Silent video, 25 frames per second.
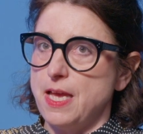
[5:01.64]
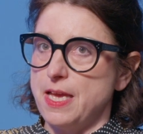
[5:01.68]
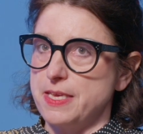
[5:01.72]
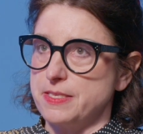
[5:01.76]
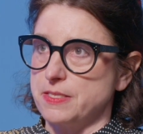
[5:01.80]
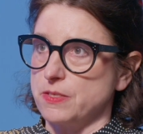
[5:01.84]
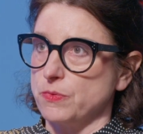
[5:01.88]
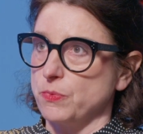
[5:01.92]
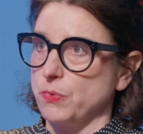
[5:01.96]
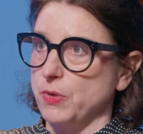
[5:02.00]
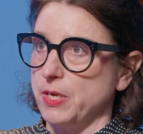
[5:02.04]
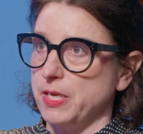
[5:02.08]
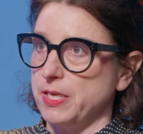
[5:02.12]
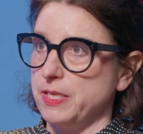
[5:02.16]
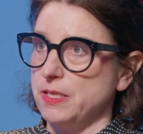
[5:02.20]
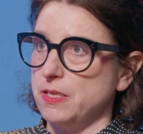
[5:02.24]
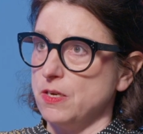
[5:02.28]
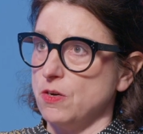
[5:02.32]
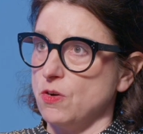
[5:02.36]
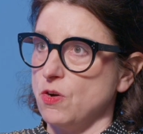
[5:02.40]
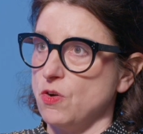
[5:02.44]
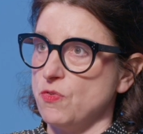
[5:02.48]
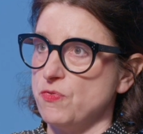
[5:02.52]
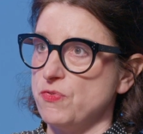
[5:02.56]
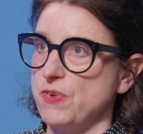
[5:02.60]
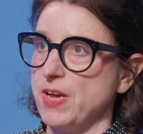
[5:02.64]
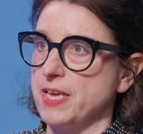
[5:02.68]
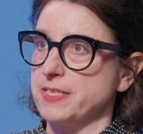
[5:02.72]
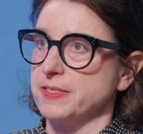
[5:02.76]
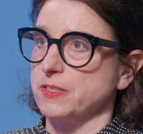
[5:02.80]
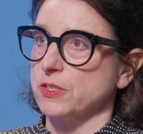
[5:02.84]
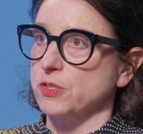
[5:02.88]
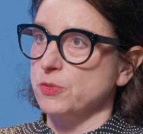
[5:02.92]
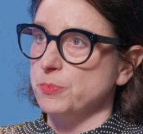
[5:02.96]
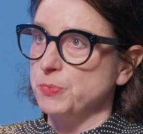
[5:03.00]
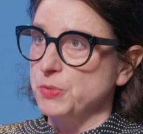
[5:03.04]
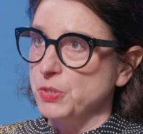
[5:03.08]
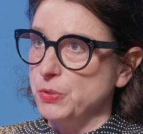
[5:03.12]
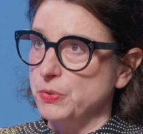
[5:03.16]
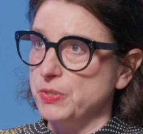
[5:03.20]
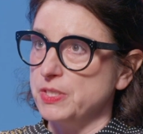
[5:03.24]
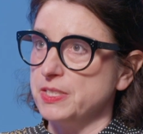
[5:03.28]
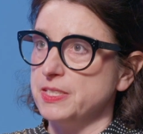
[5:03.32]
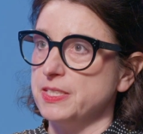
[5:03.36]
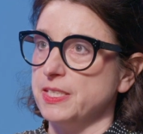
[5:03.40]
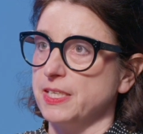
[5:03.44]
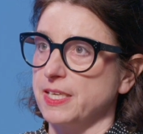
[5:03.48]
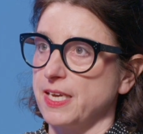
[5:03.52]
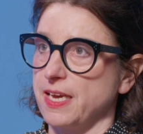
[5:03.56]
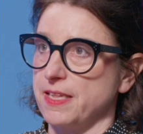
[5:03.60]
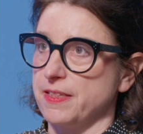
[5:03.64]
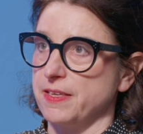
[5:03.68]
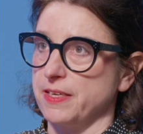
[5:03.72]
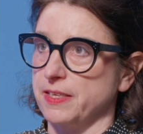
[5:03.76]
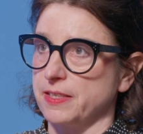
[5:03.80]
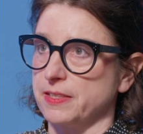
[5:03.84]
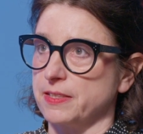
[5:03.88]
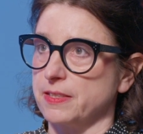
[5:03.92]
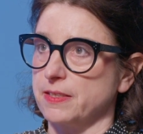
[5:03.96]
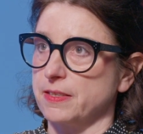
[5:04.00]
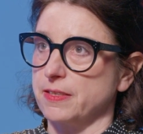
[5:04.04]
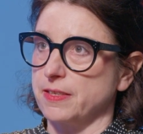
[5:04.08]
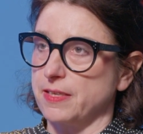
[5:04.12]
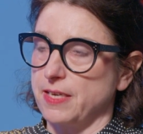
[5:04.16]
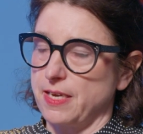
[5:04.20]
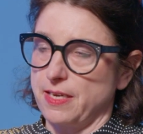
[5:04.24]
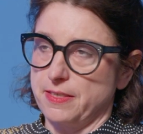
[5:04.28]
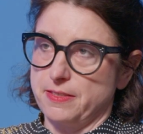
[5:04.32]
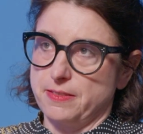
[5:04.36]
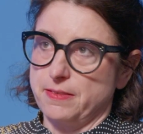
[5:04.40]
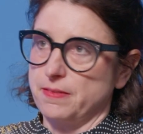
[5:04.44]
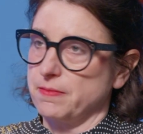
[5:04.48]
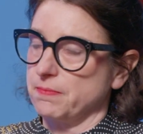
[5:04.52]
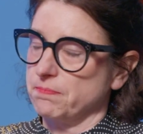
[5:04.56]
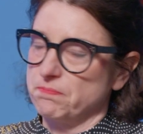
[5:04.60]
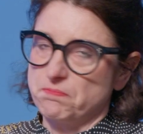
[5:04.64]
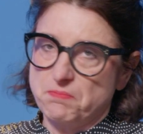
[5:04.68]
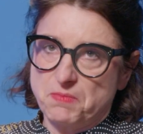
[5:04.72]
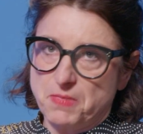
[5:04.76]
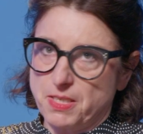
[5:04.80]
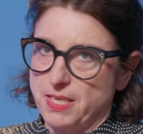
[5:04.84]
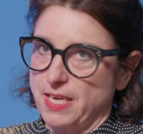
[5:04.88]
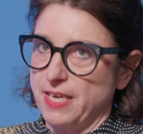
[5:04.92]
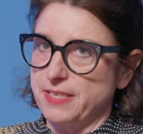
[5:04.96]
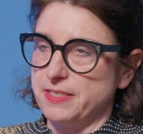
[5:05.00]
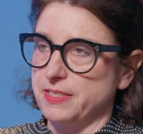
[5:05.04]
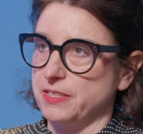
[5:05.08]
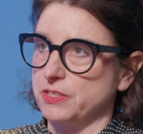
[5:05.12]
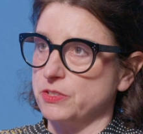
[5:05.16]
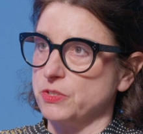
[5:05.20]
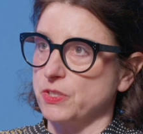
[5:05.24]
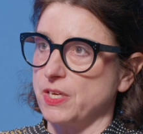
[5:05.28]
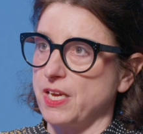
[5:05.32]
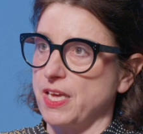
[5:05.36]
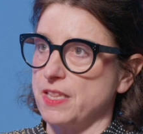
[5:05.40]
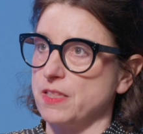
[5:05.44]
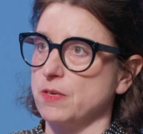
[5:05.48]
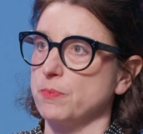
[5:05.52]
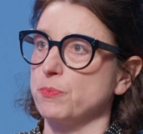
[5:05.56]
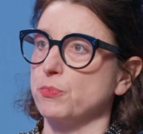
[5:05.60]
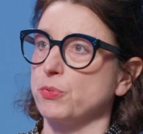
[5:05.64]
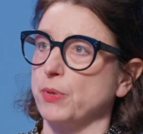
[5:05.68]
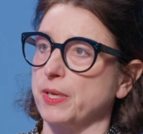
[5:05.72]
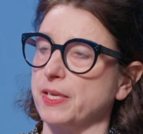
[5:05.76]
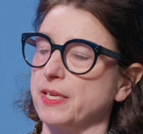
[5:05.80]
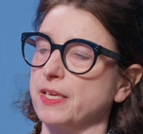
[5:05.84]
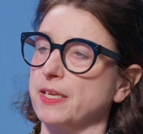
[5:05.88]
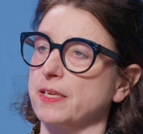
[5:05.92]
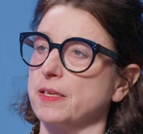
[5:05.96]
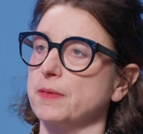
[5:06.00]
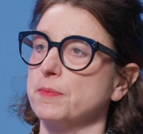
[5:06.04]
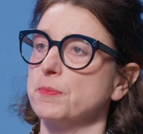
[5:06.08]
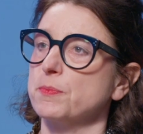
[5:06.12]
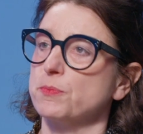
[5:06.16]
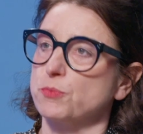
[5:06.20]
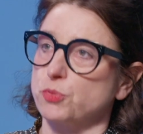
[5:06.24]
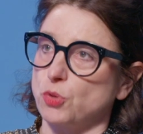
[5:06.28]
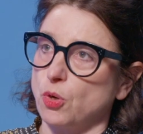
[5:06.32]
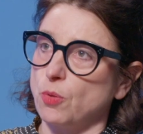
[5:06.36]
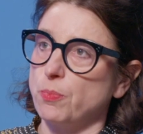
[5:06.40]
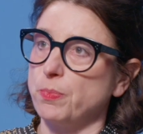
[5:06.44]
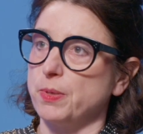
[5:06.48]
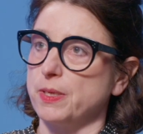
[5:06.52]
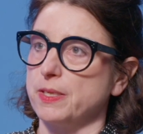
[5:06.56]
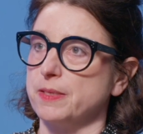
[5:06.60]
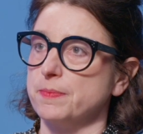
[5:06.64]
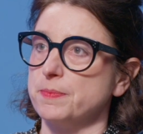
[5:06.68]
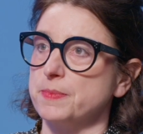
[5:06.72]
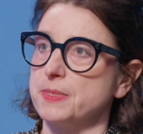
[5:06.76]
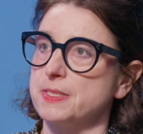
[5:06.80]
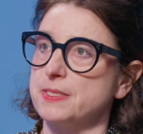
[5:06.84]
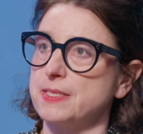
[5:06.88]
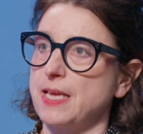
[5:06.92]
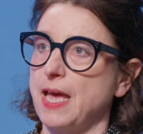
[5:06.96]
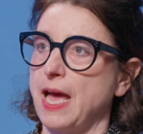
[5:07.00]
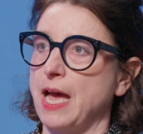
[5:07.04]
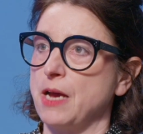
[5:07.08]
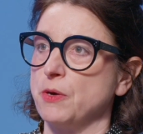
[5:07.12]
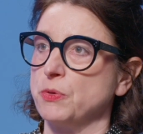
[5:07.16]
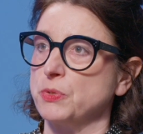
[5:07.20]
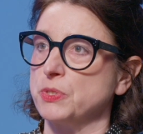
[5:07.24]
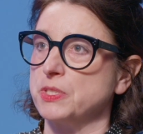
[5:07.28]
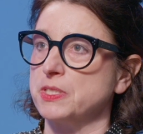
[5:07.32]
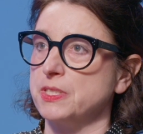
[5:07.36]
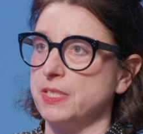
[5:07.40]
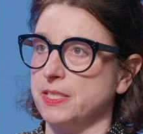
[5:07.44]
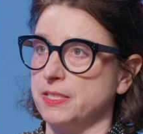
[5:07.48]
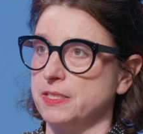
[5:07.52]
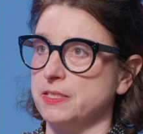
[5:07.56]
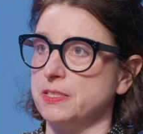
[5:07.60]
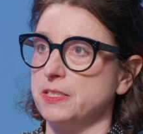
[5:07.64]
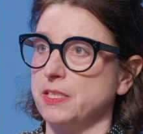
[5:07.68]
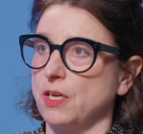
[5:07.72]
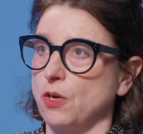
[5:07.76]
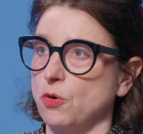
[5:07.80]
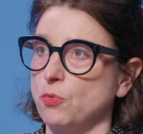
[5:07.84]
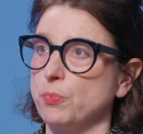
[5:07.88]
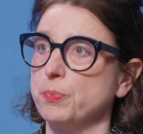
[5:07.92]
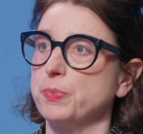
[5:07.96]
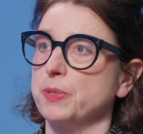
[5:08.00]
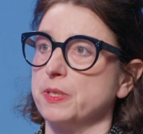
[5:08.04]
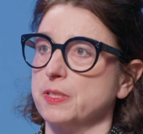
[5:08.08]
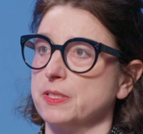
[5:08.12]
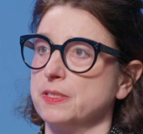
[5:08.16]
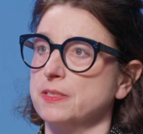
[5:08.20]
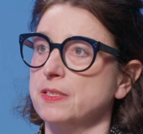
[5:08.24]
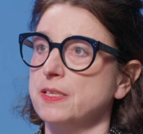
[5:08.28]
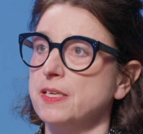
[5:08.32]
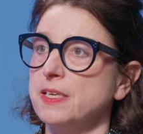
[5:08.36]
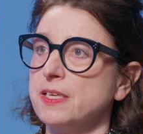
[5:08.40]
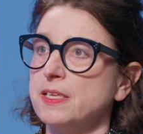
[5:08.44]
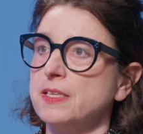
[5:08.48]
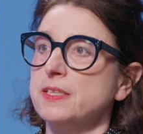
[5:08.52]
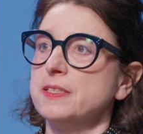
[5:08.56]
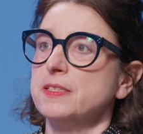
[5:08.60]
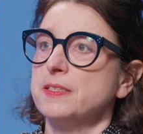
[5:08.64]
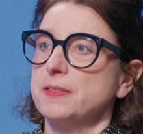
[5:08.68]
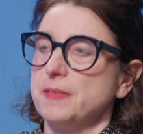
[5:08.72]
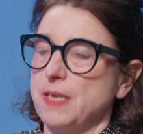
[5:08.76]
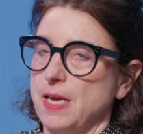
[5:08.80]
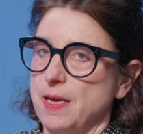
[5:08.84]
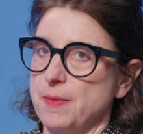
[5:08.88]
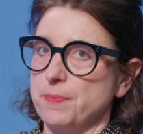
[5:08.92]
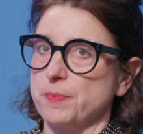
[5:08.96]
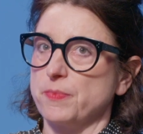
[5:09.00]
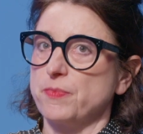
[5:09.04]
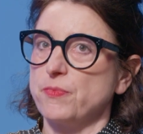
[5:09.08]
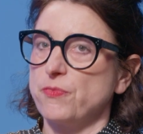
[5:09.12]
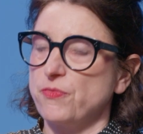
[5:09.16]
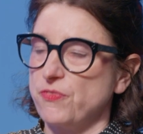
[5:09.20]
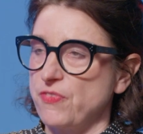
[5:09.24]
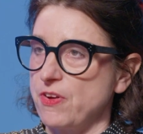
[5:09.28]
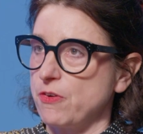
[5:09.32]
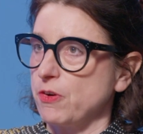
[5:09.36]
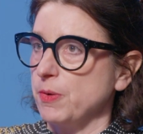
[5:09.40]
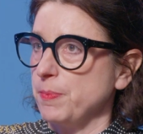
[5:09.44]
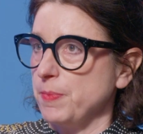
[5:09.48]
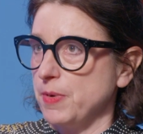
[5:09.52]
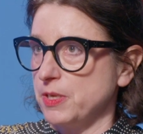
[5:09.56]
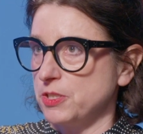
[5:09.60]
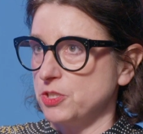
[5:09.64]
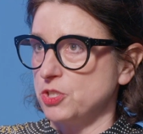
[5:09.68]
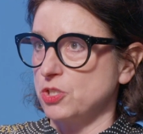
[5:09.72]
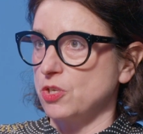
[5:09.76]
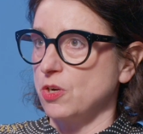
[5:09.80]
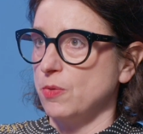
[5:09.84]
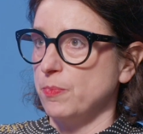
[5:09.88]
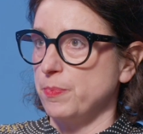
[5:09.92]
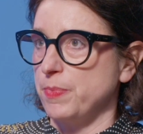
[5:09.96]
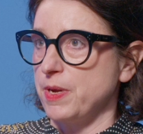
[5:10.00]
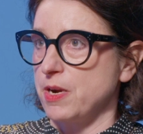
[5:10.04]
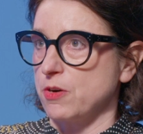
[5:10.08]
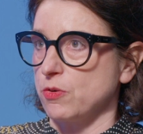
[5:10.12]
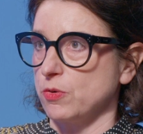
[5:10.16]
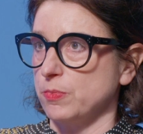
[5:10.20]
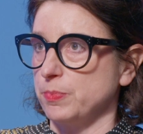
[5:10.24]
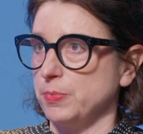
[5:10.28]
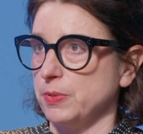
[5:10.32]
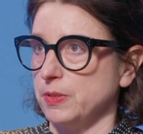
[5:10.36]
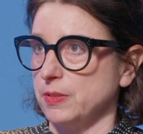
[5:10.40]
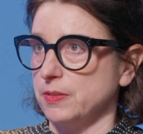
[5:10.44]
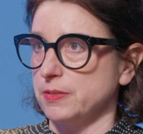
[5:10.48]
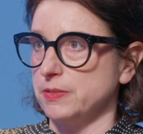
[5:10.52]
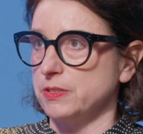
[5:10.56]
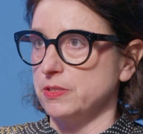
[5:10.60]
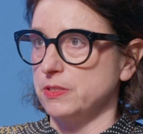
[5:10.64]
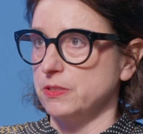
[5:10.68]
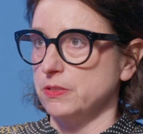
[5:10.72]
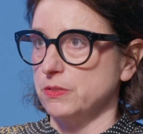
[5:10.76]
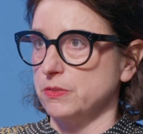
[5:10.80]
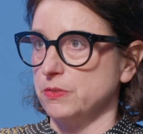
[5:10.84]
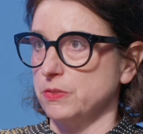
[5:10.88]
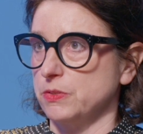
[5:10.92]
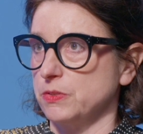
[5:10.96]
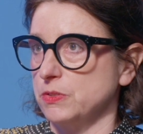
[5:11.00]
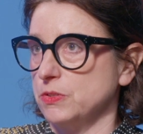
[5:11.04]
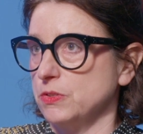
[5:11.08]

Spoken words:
a way of, as a community getting together, bringing problems out in the open, very much comparable to